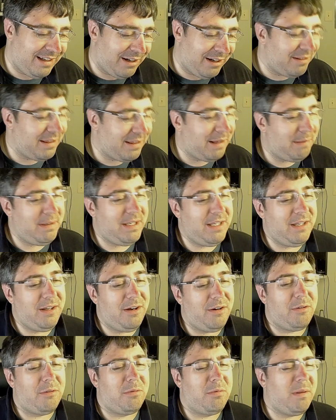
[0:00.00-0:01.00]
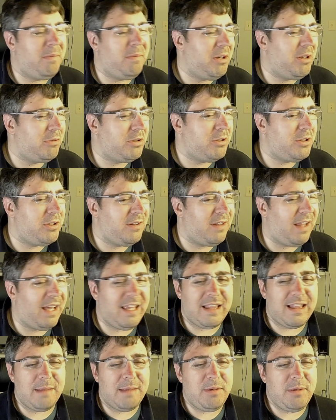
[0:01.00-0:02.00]
let me know. Let me know what you
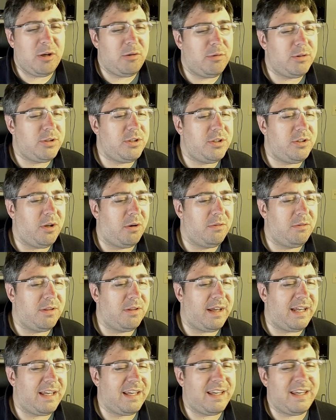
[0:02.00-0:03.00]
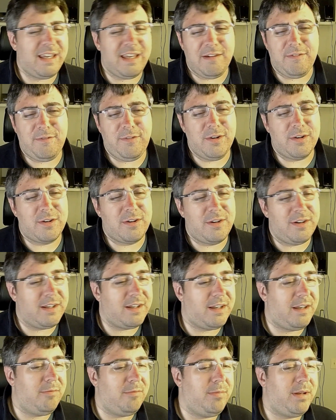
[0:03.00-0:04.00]
like. Let me know what you don't like. If you're going
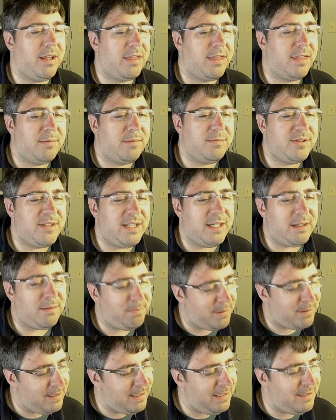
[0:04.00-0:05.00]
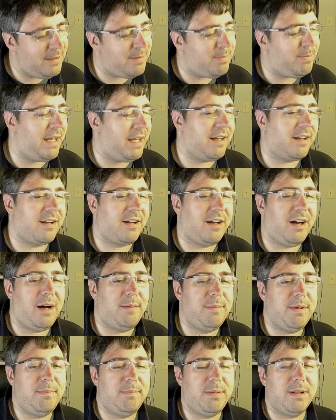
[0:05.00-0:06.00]
to give me a thumbs down, please make a
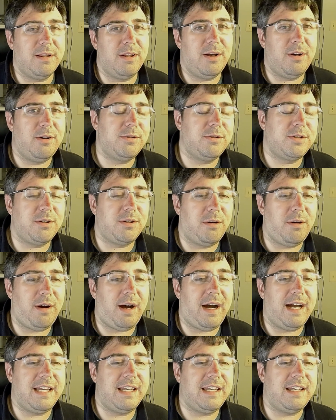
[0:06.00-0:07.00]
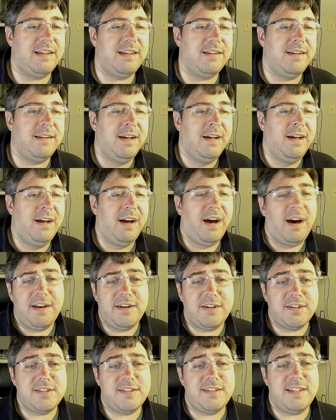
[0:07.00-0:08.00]
comment below so I can
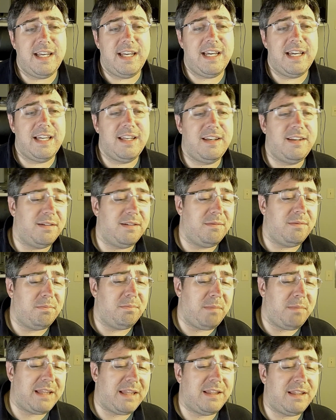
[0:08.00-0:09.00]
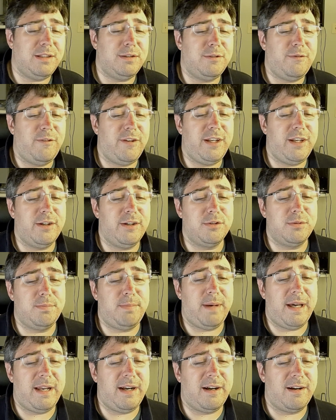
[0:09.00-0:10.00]
understand and make these videos
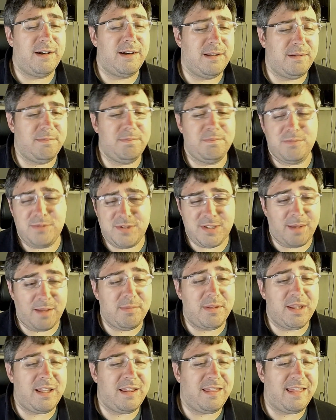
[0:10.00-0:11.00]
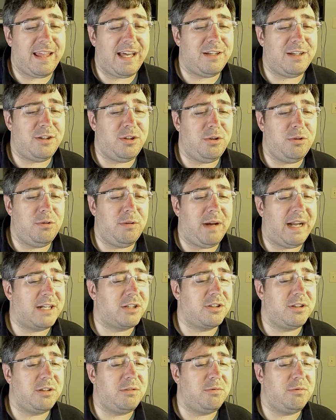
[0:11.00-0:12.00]
better and something that you
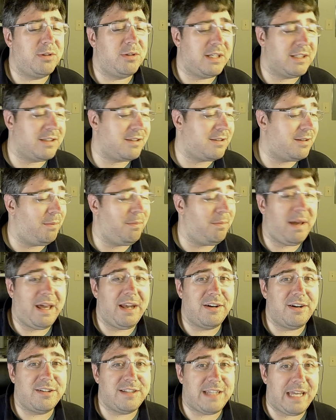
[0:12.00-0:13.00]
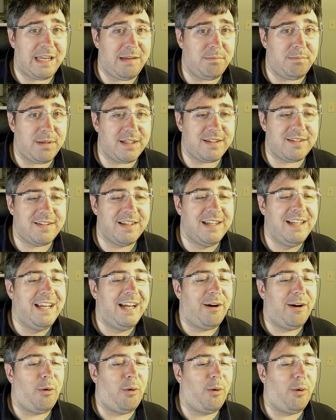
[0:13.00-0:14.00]
actually will get some entertainment
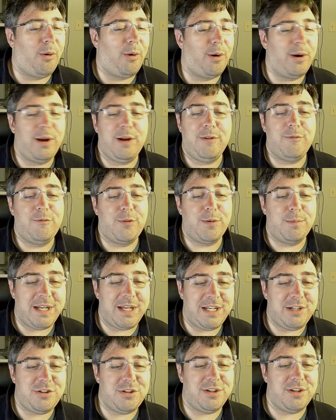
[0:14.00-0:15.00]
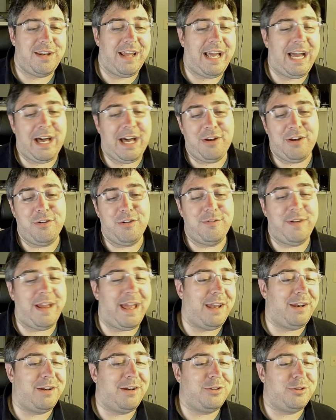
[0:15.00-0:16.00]
or information out of
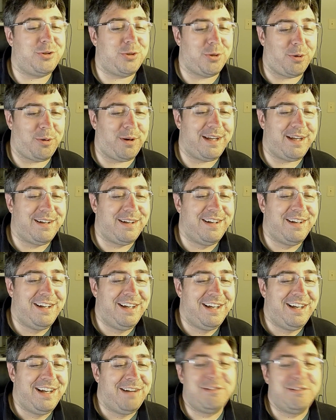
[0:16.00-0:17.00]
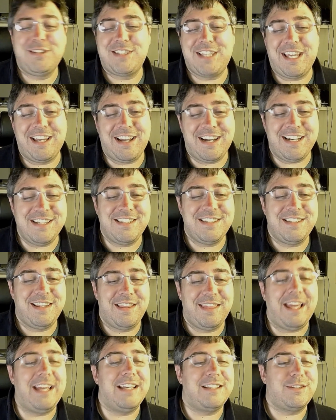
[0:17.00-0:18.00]
and enjoy. Once again, guys,
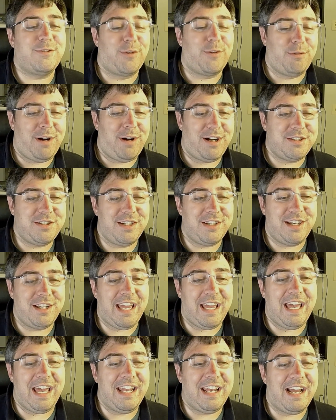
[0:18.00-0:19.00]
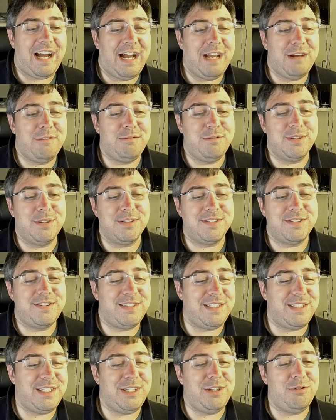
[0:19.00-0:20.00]
thanks for watching, and I will
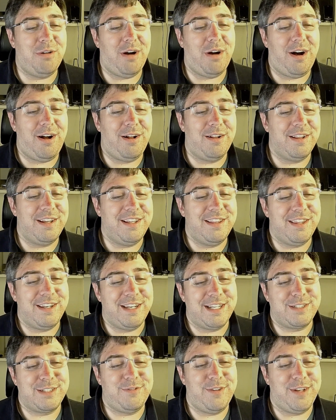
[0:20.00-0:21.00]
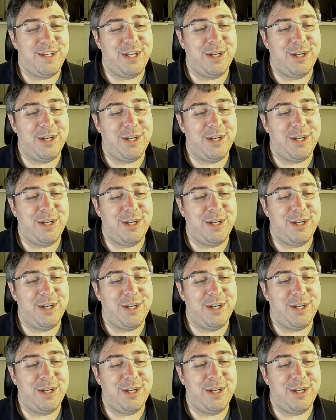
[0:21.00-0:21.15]
see you all in the next